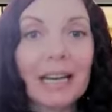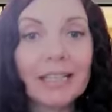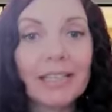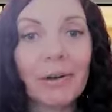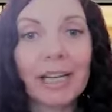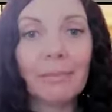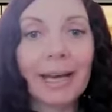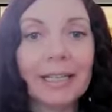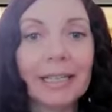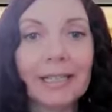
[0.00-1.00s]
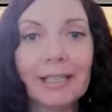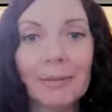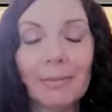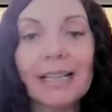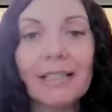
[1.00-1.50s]
because you had a bad night's
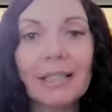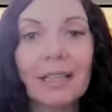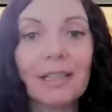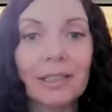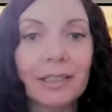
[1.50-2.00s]
sleep. That's in the